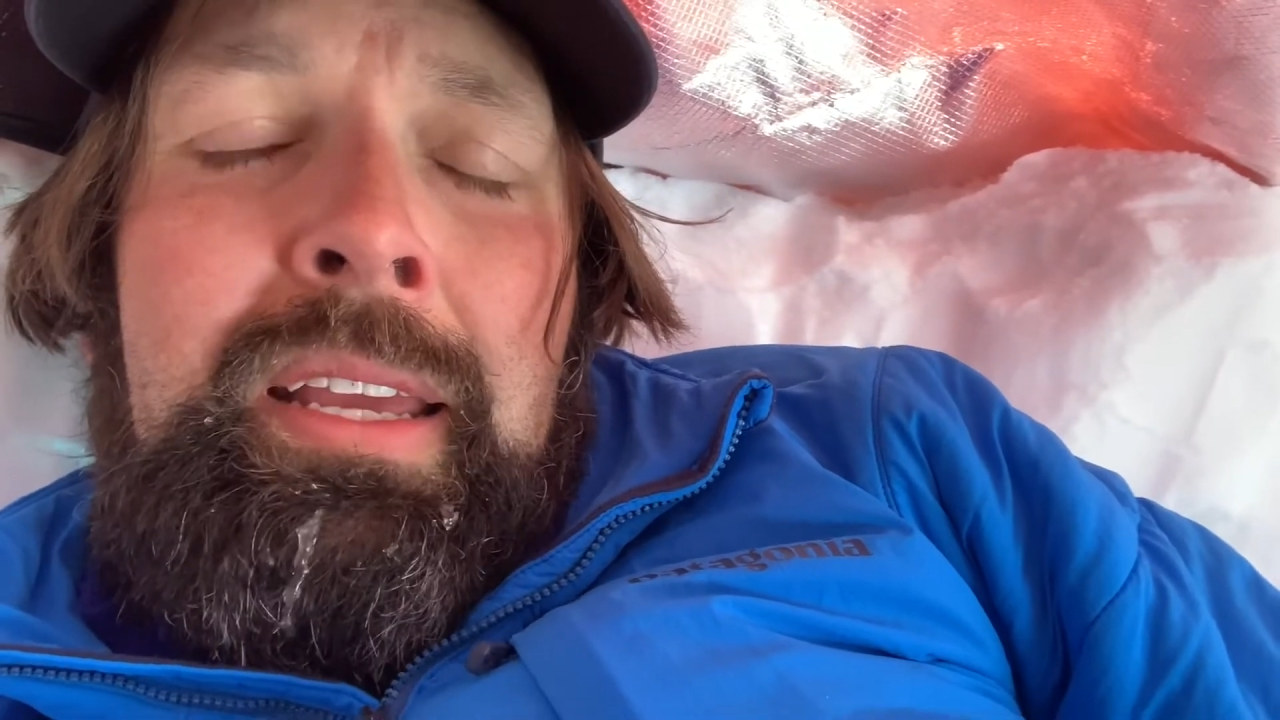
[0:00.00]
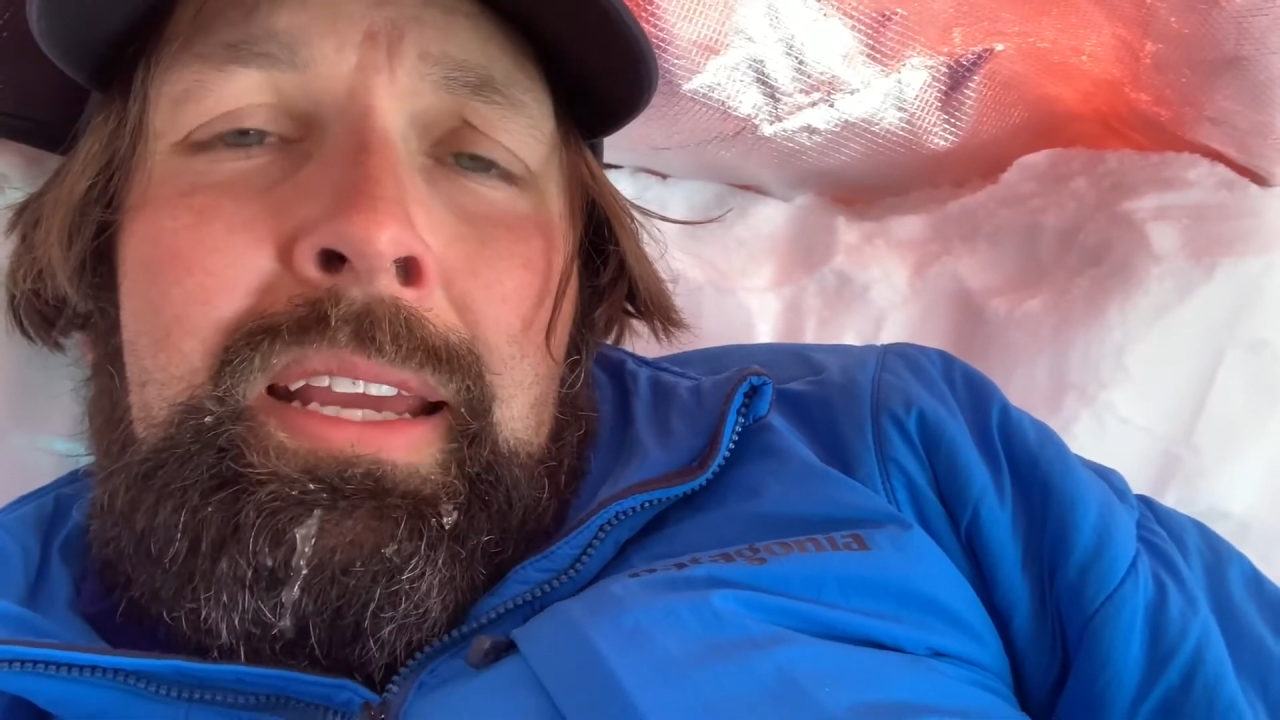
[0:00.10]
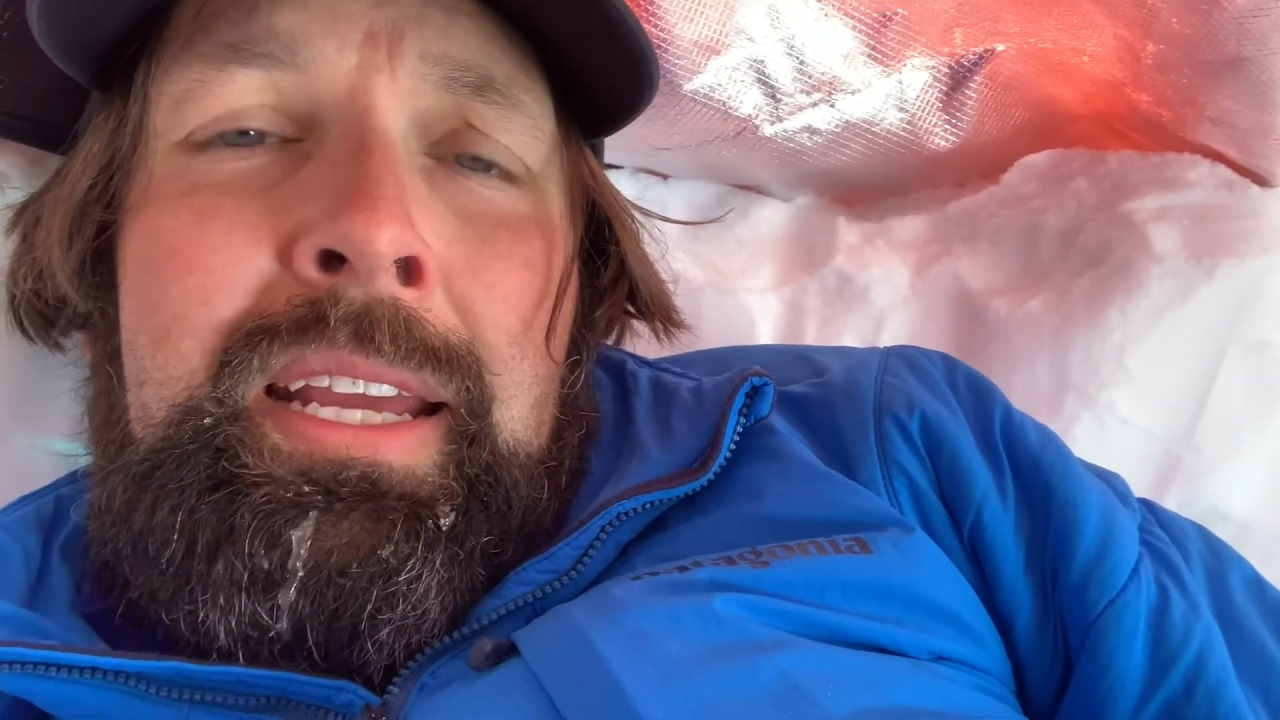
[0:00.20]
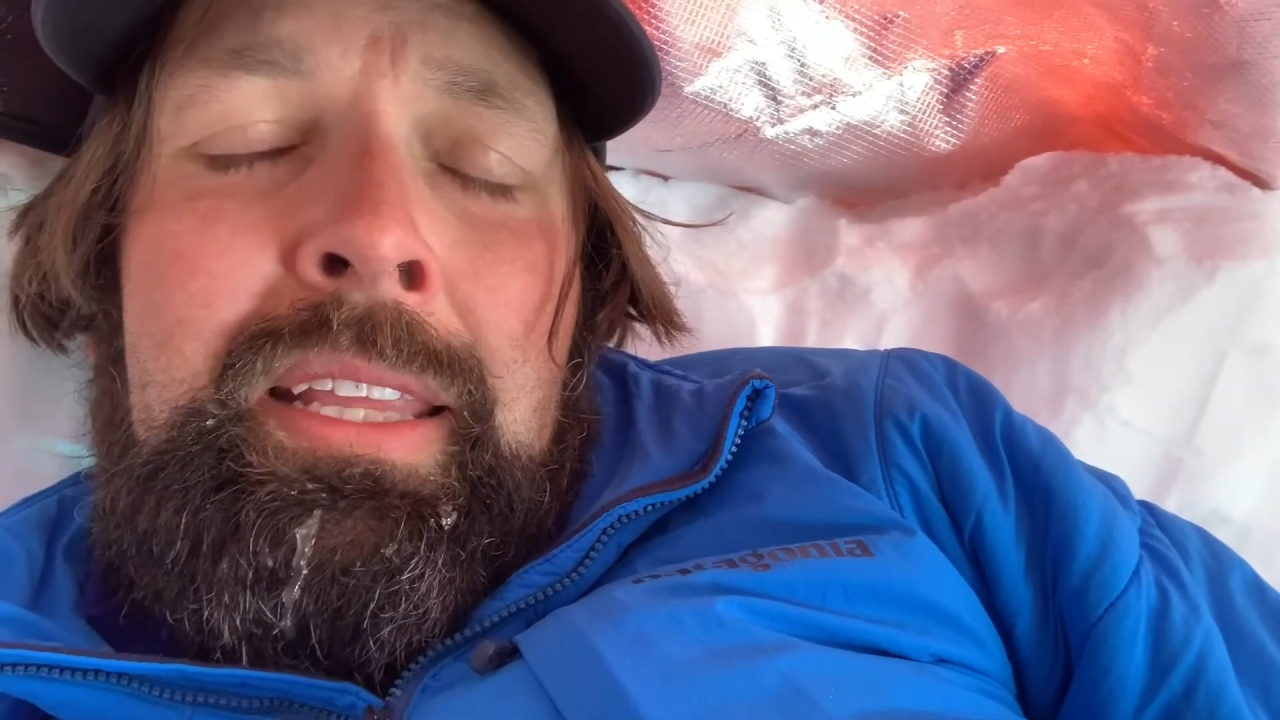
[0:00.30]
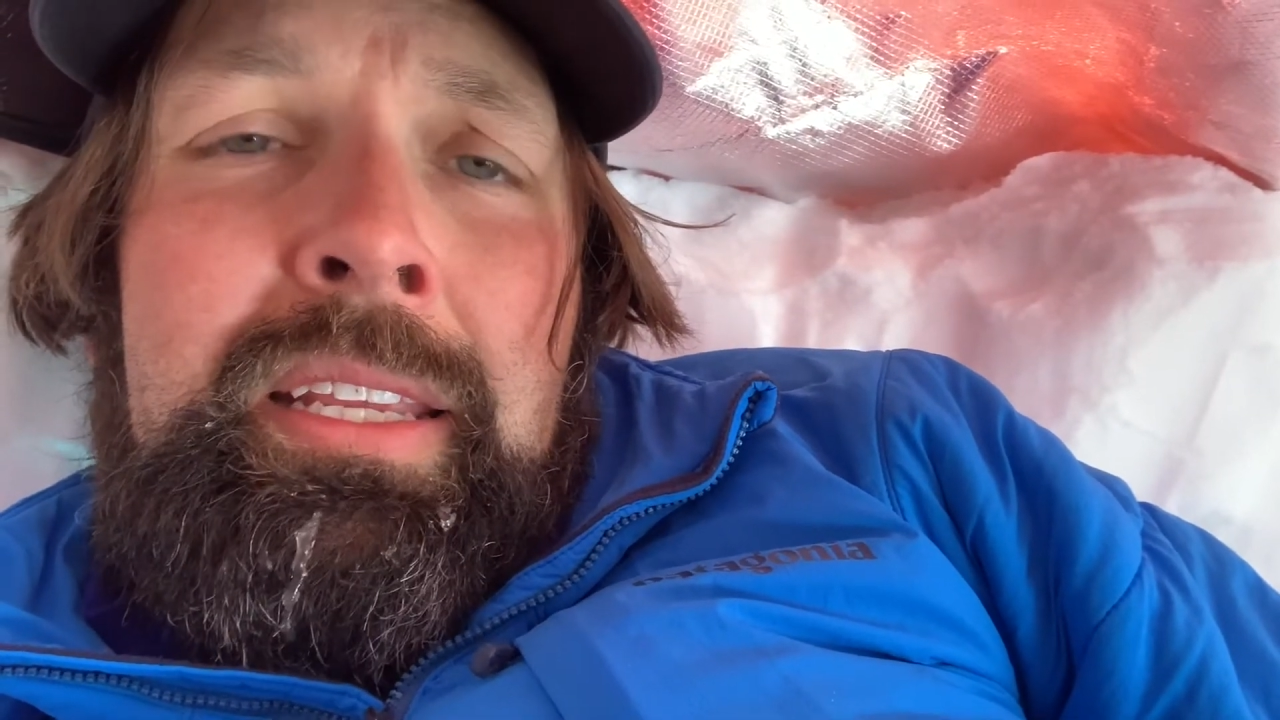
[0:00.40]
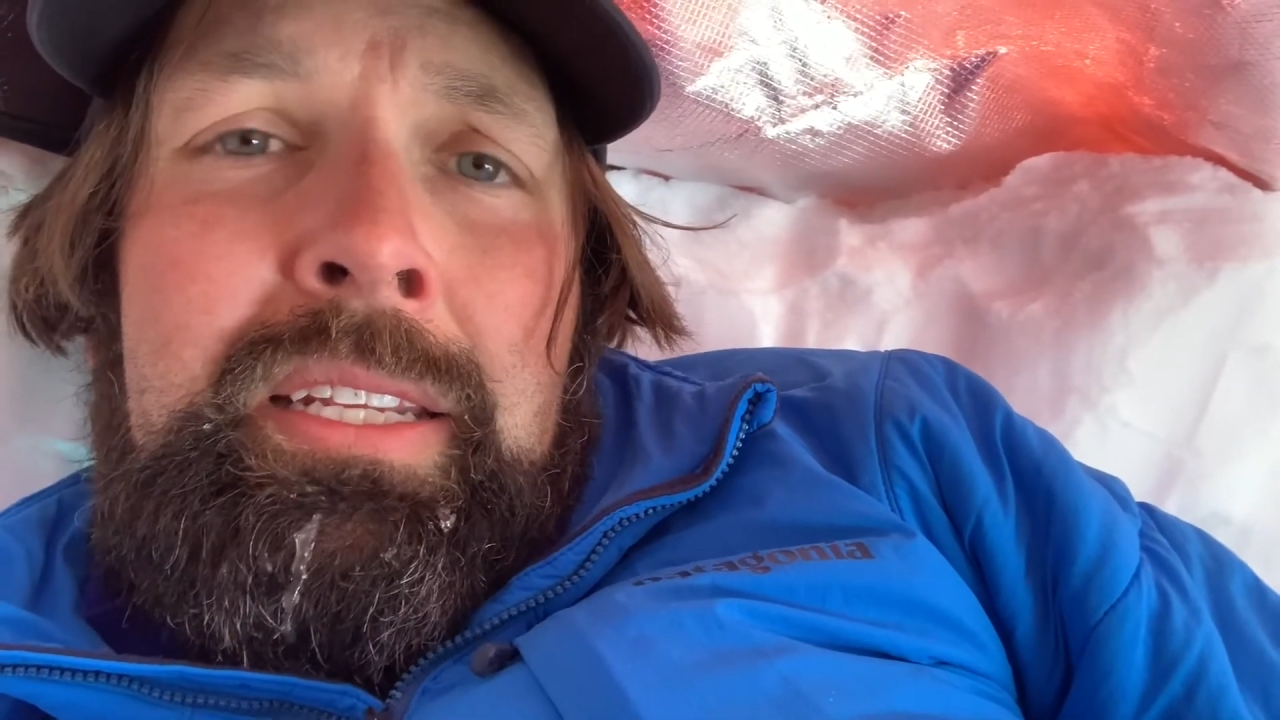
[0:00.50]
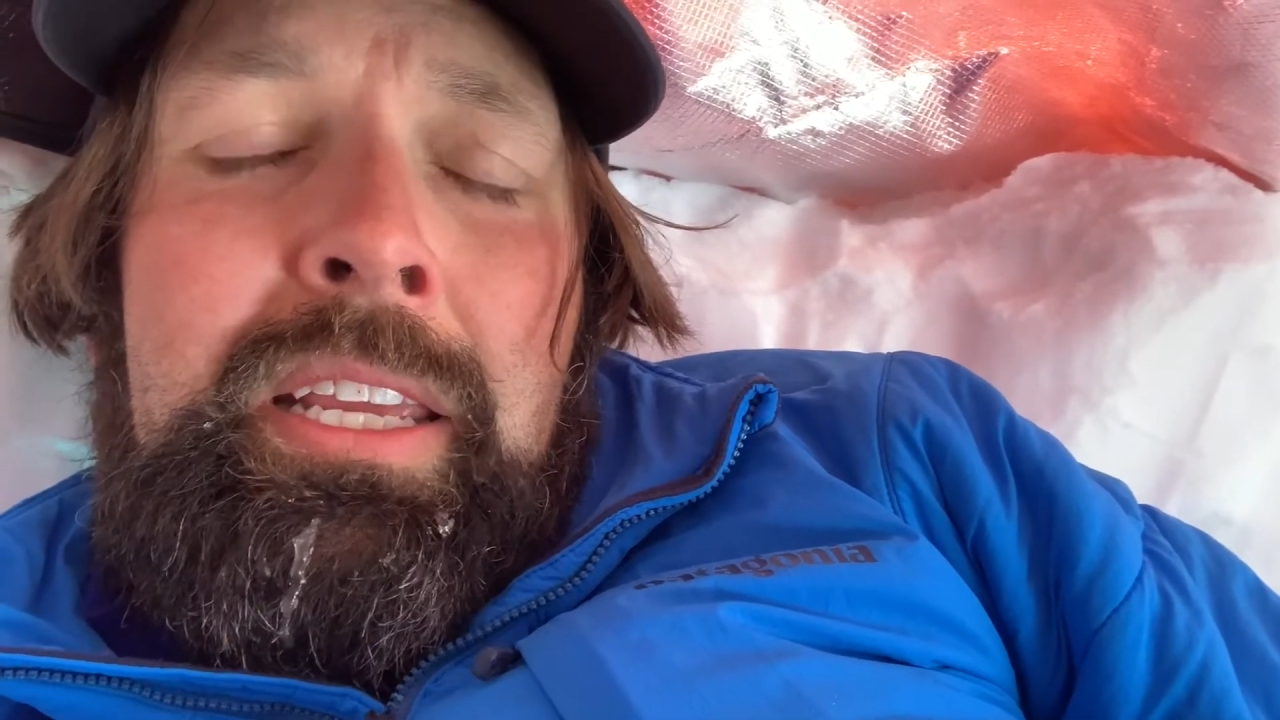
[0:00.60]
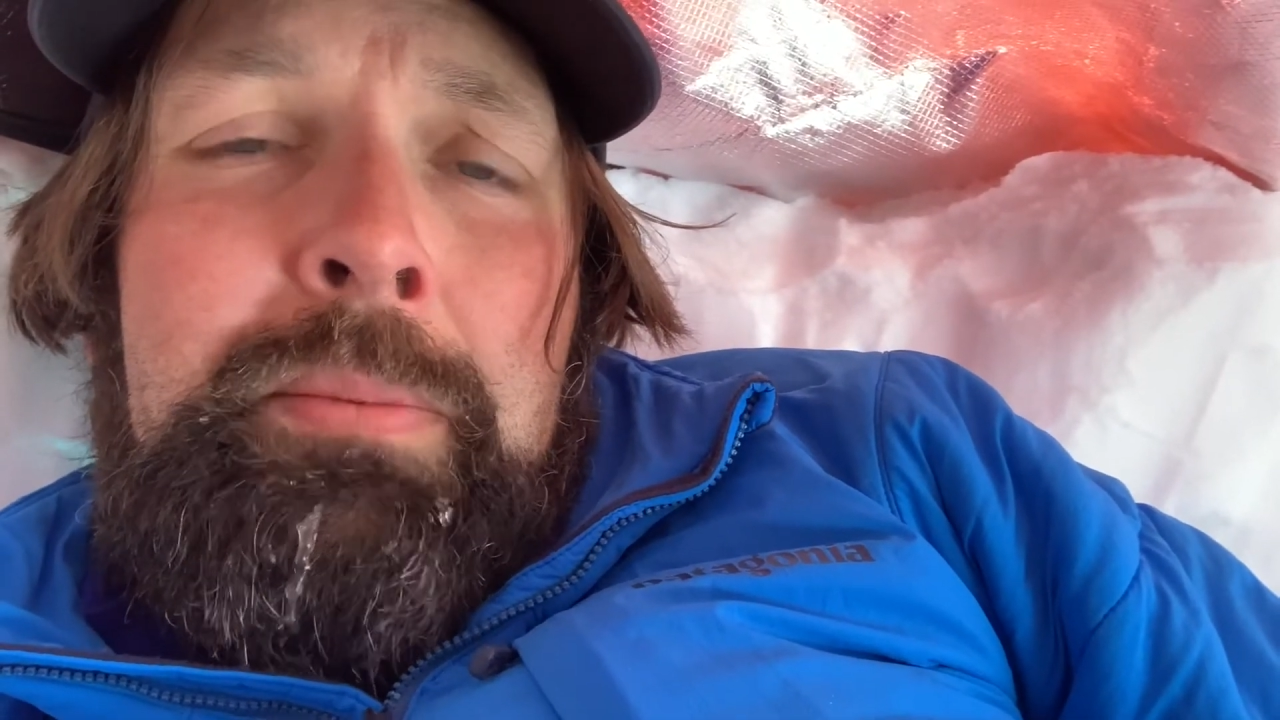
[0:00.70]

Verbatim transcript: and they can take you